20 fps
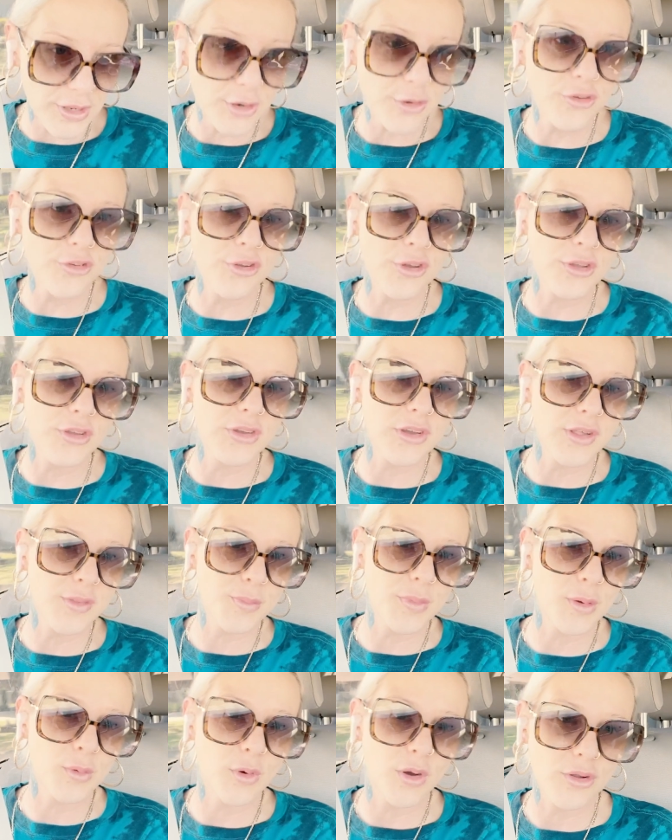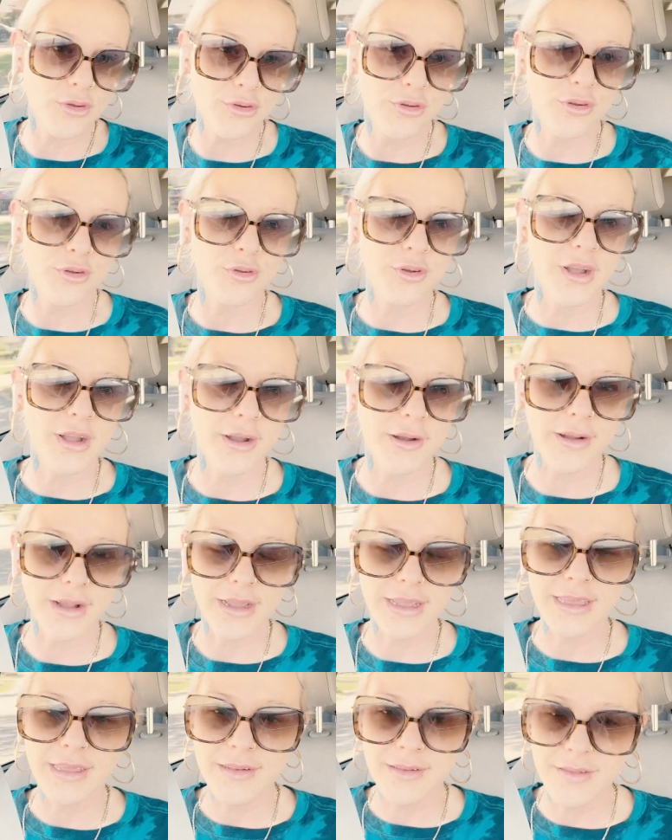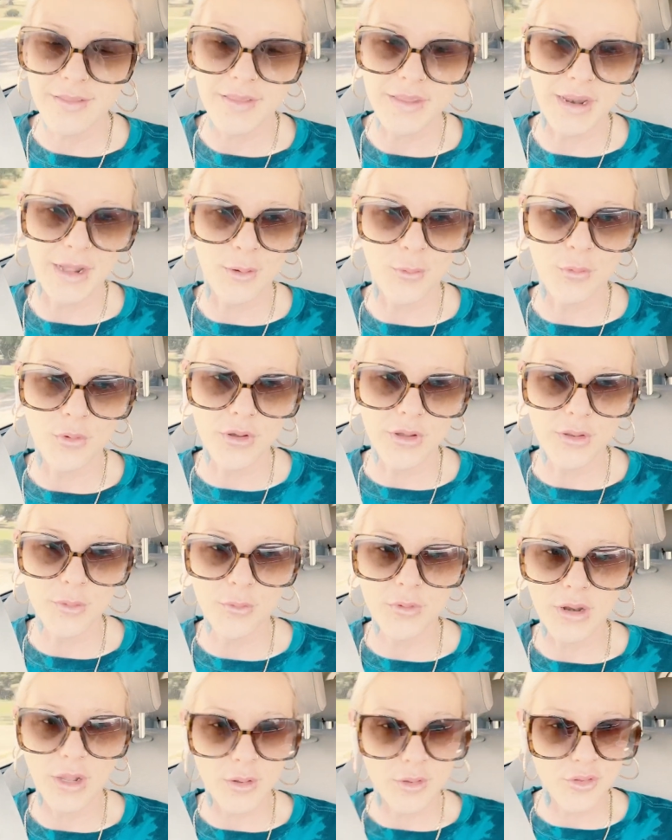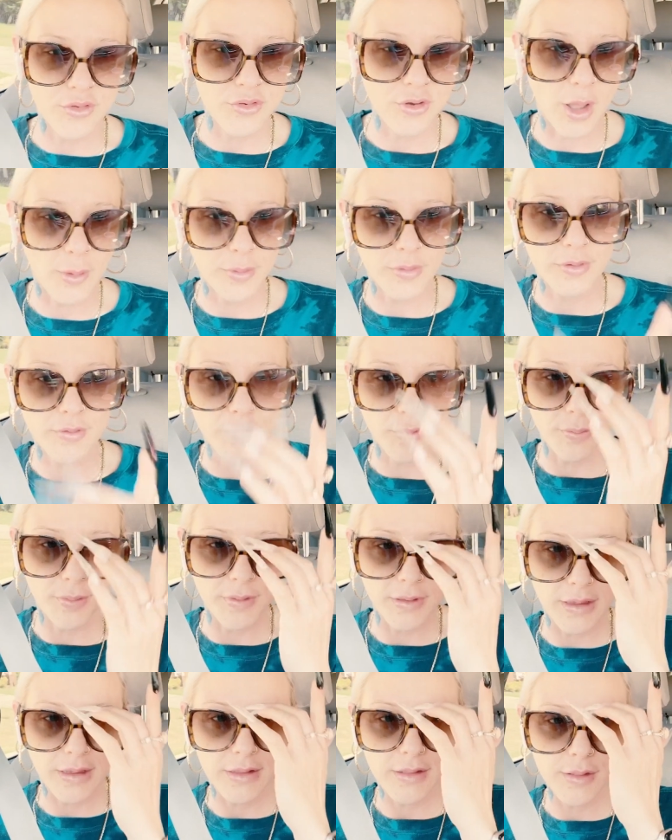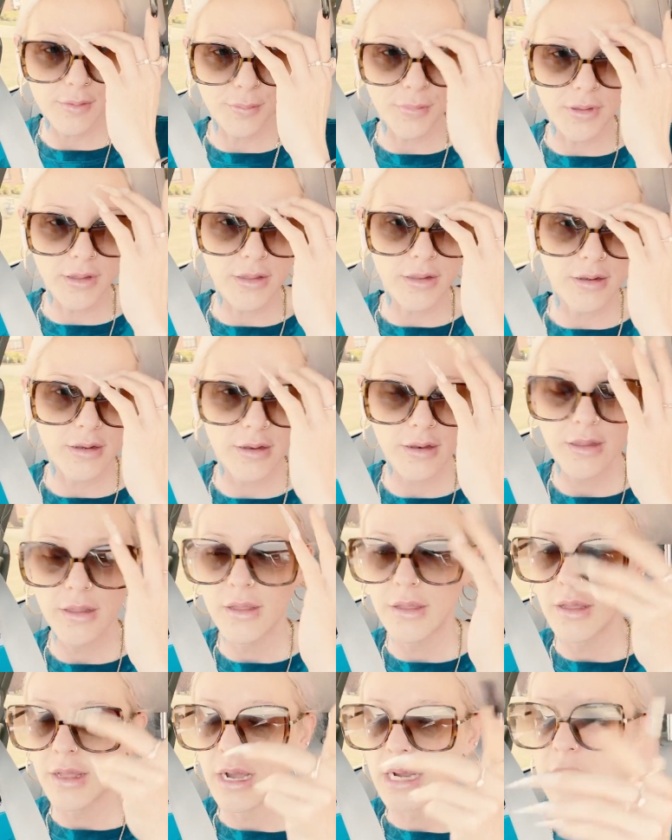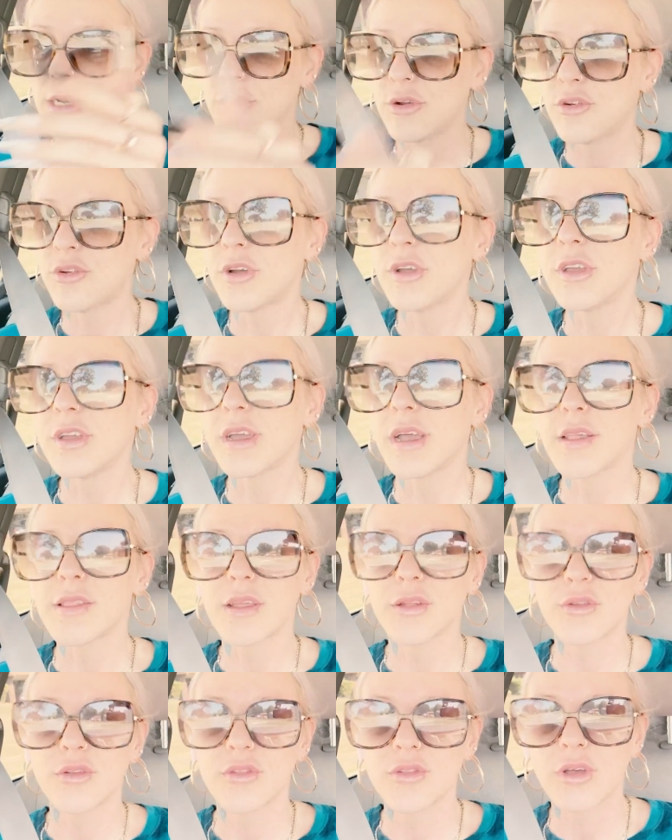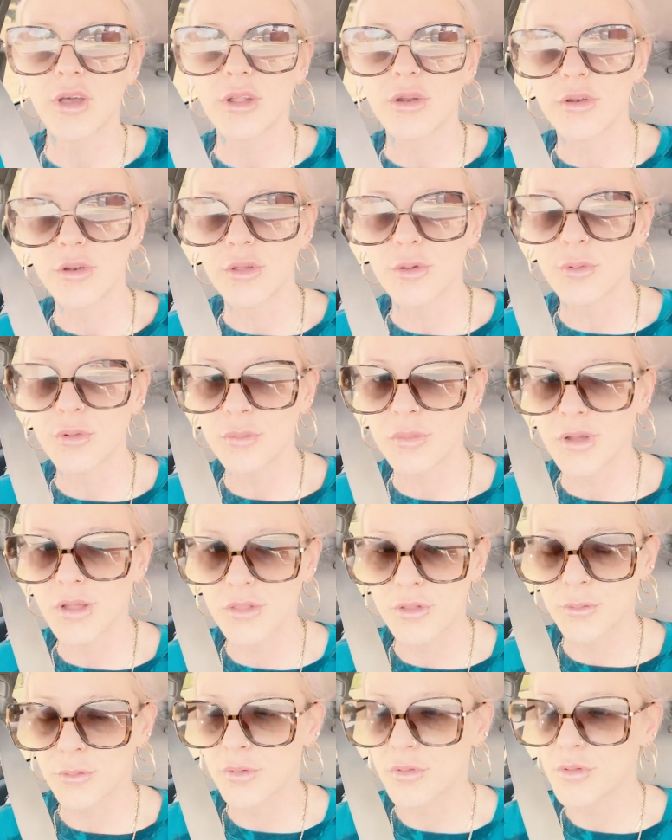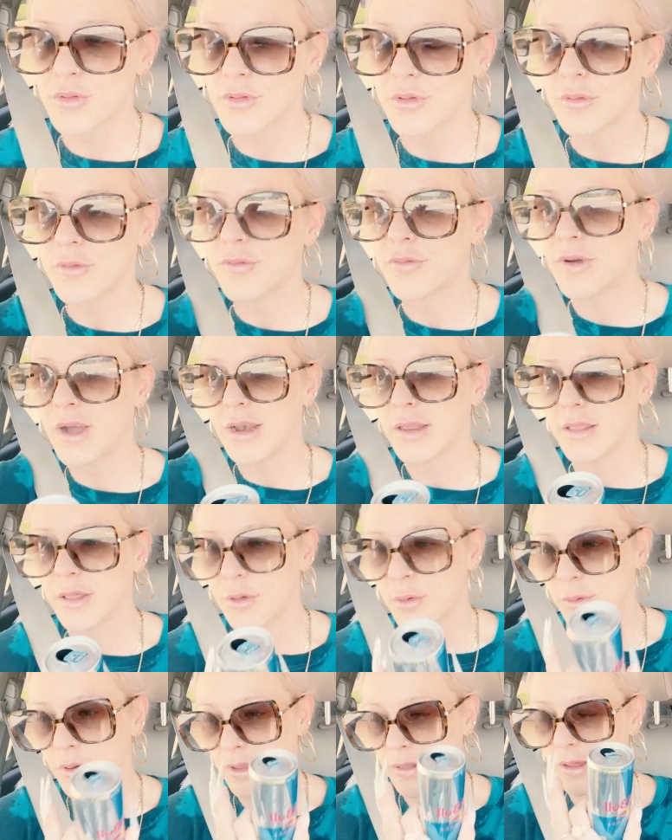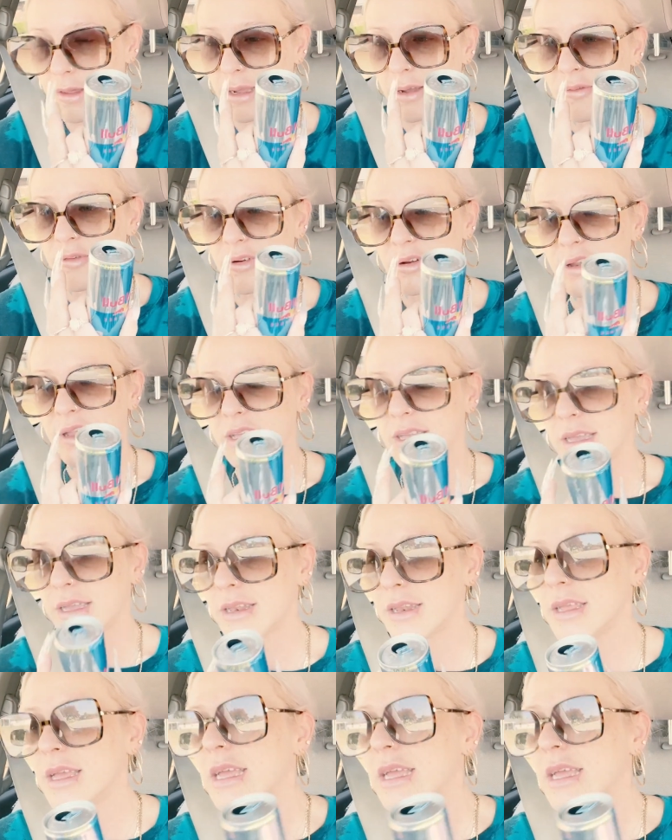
to show you guys my washer and dryer. I hinted that I would when I was shopping for plants, but I need to show you guys. I just got a new one. My other one's finally quit, like after a decade.